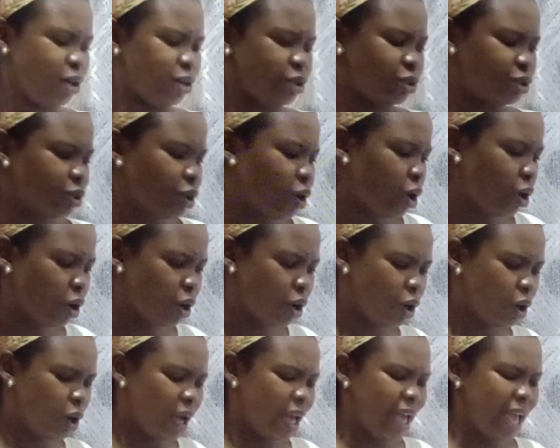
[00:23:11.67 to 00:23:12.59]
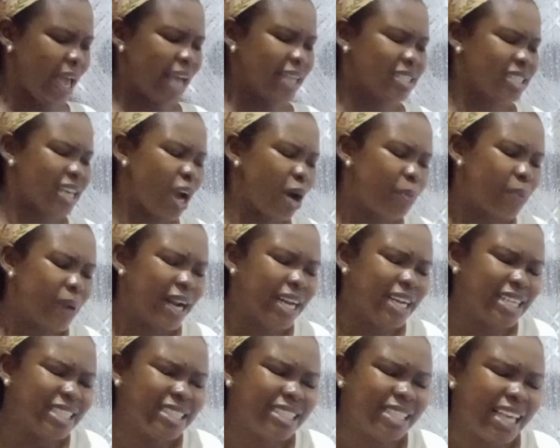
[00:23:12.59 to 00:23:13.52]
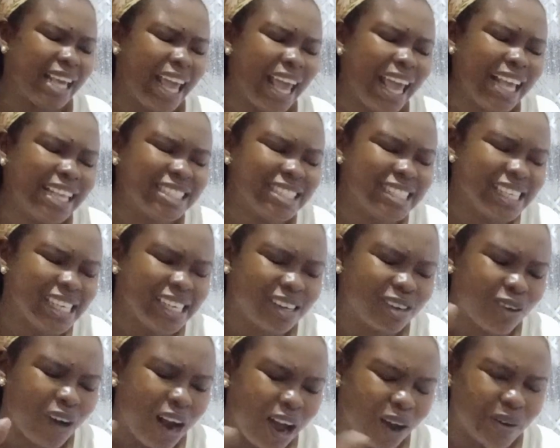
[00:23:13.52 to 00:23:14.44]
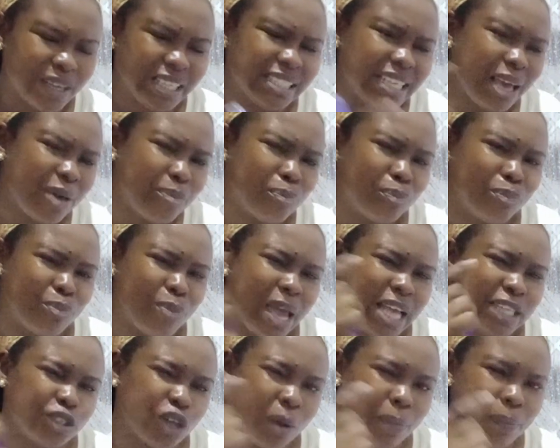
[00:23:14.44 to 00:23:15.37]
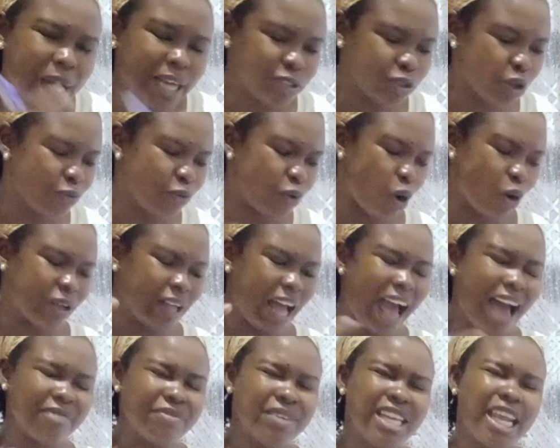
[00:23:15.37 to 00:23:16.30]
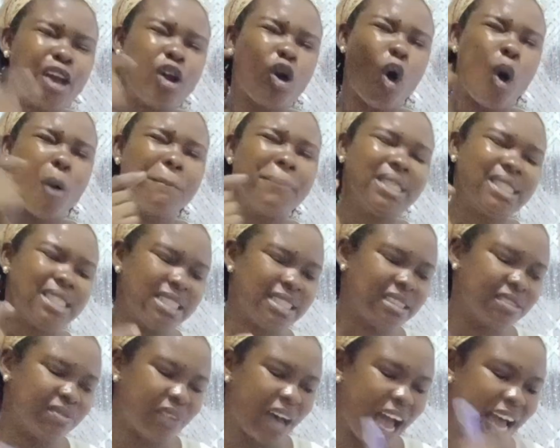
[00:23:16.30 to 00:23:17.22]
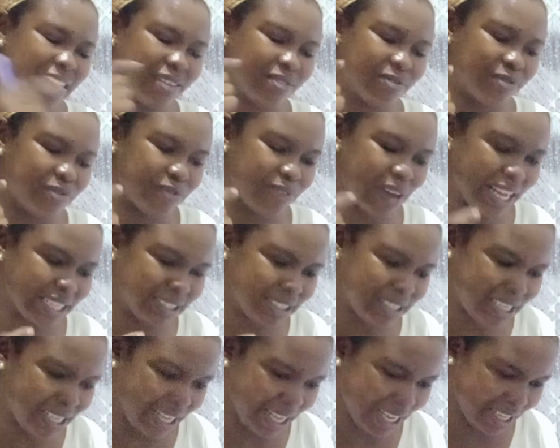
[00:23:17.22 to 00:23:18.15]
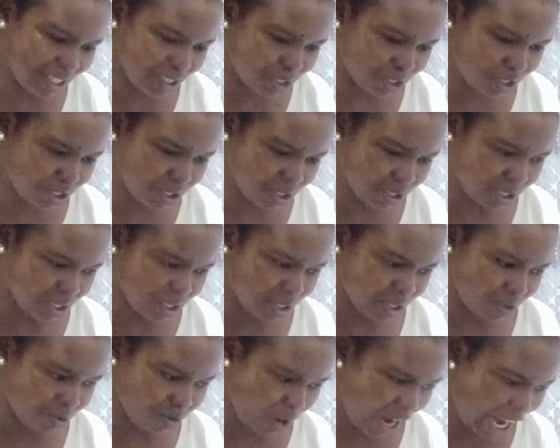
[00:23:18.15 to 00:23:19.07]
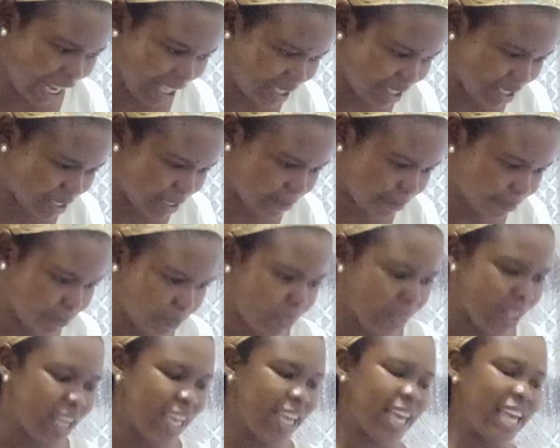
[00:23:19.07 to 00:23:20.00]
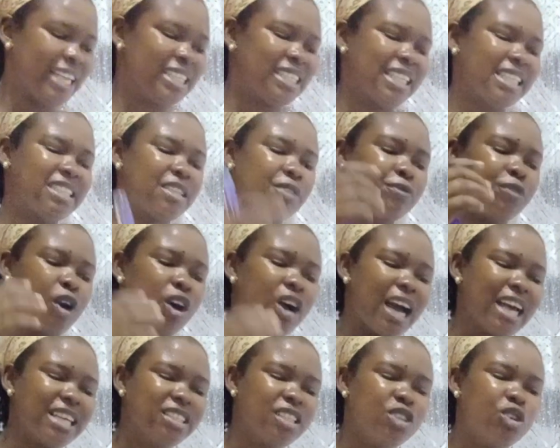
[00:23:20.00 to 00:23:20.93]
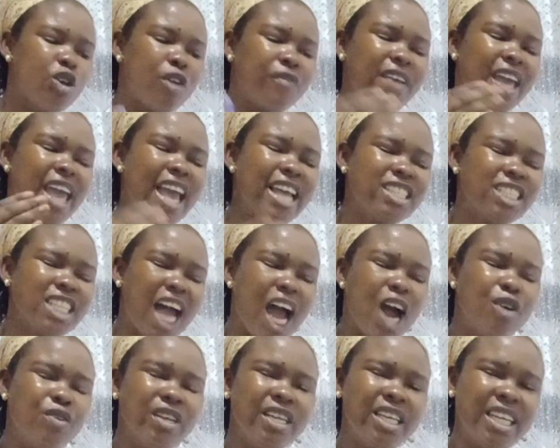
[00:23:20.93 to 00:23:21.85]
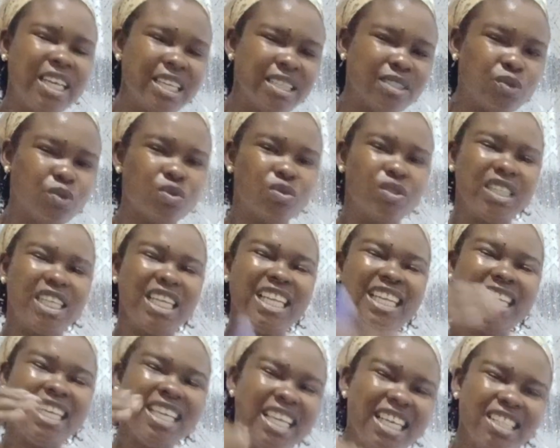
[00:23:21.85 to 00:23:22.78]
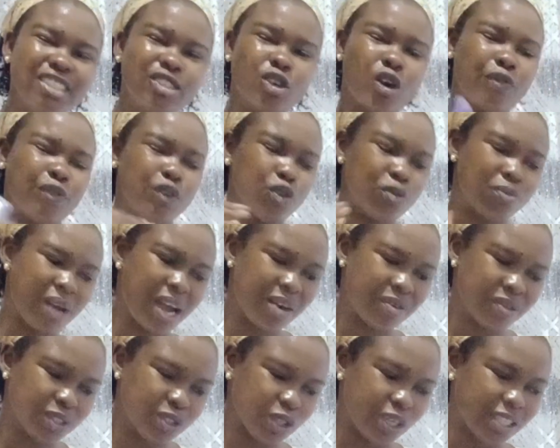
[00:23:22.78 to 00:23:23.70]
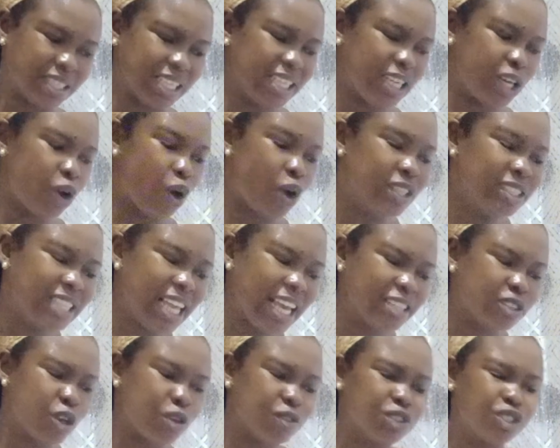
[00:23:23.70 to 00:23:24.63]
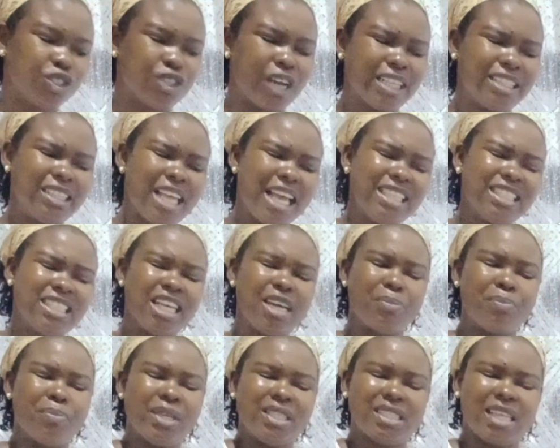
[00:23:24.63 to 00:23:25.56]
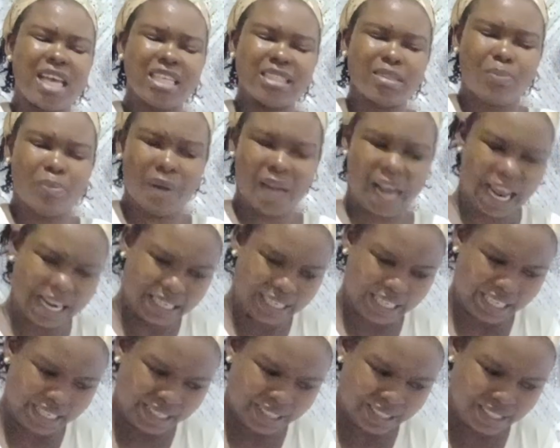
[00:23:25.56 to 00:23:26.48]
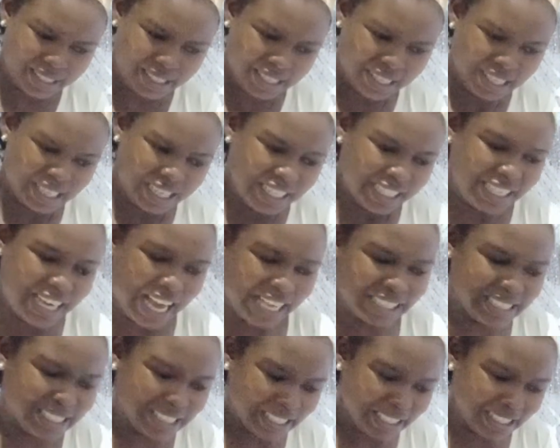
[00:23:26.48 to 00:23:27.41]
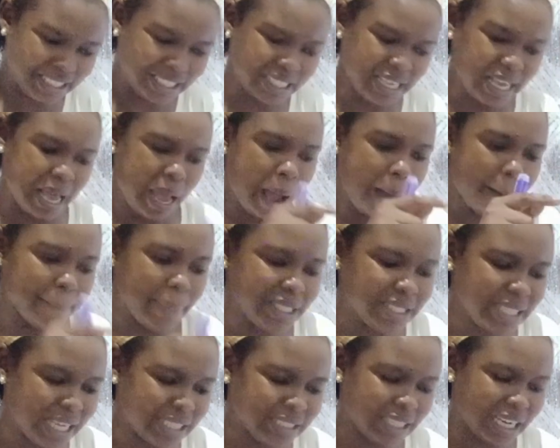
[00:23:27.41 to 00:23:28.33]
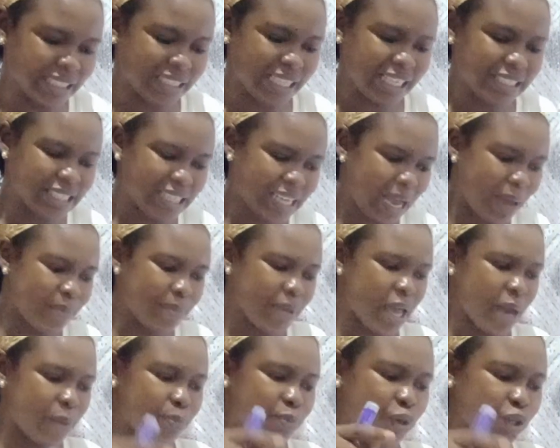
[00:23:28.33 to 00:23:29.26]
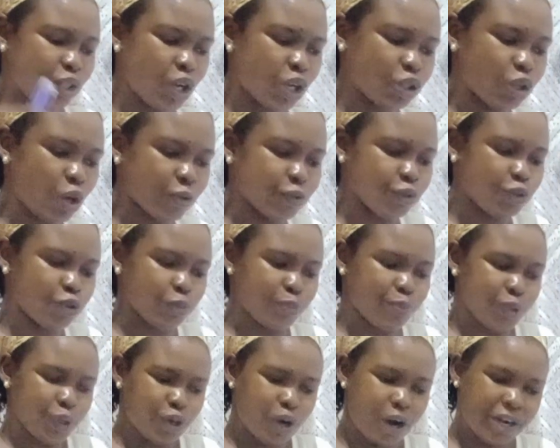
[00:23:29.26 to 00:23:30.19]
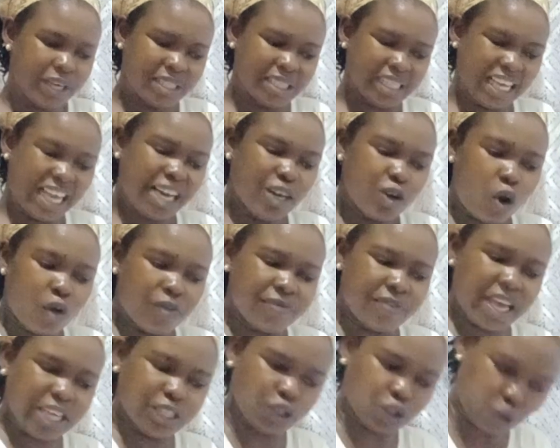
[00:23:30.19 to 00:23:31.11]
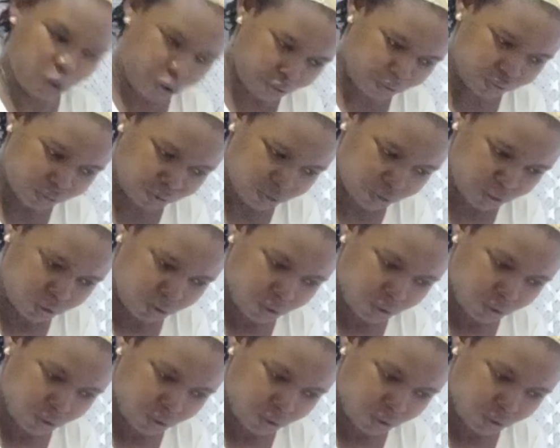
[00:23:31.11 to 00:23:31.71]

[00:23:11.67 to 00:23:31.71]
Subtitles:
So HR planning is integral, is a major part of having a competitive advantage, right? It is the forecasting of HR needs, the needs of human resource in the context of strategic business planning. That is, business strategy can be a product of superiority, innovation.